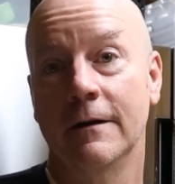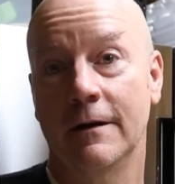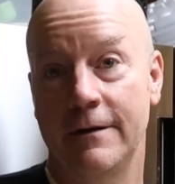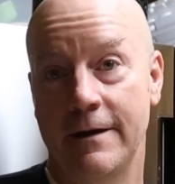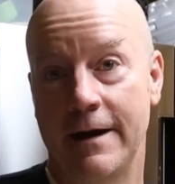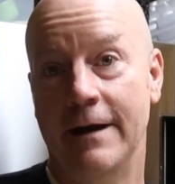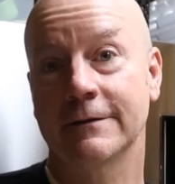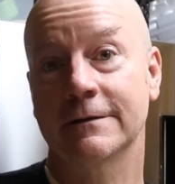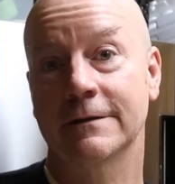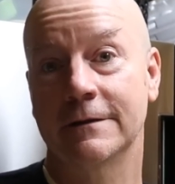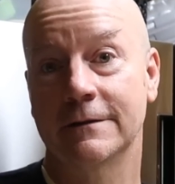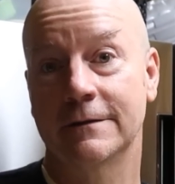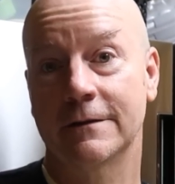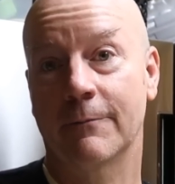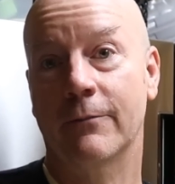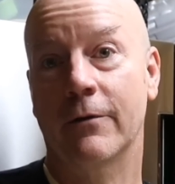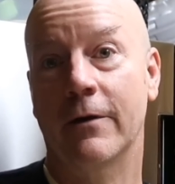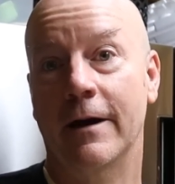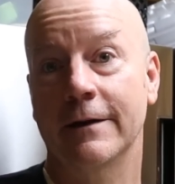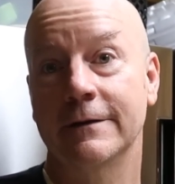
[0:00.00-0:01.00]
announces
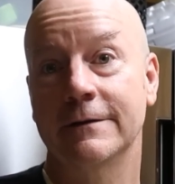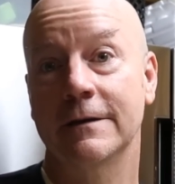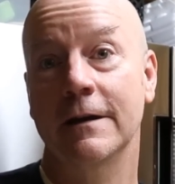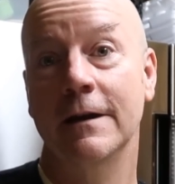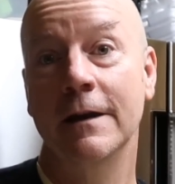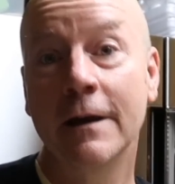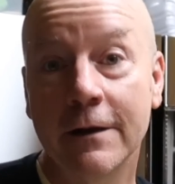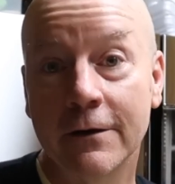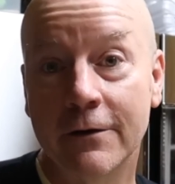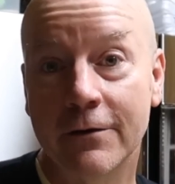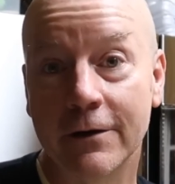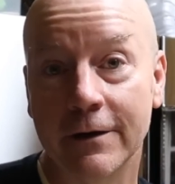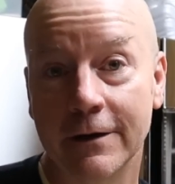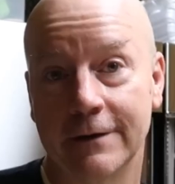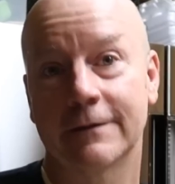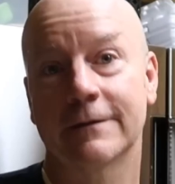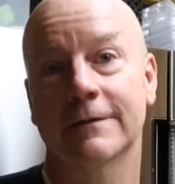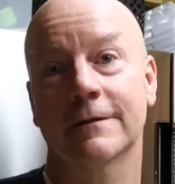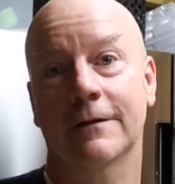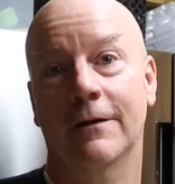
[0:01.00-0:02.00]
a price
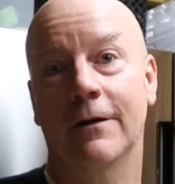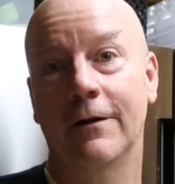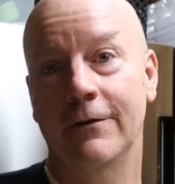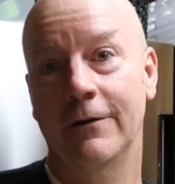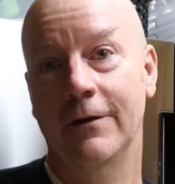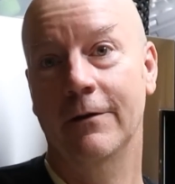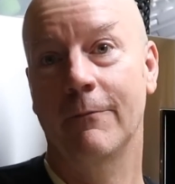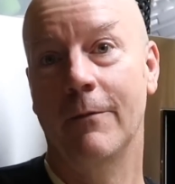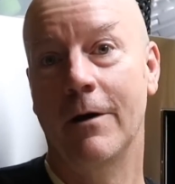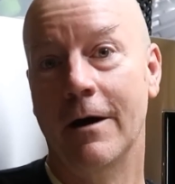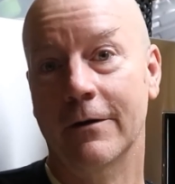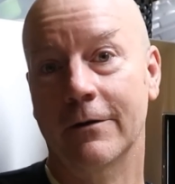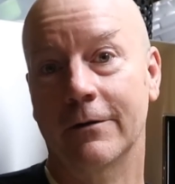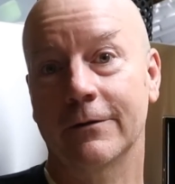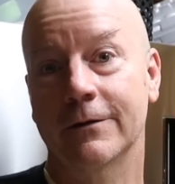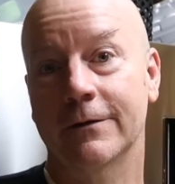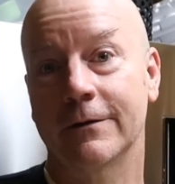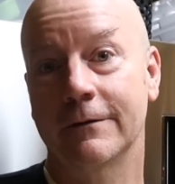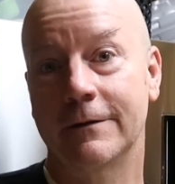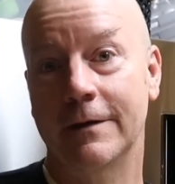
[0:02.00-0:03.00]
increase on their
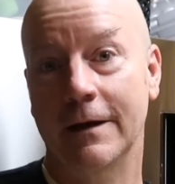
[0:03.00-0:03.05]
models.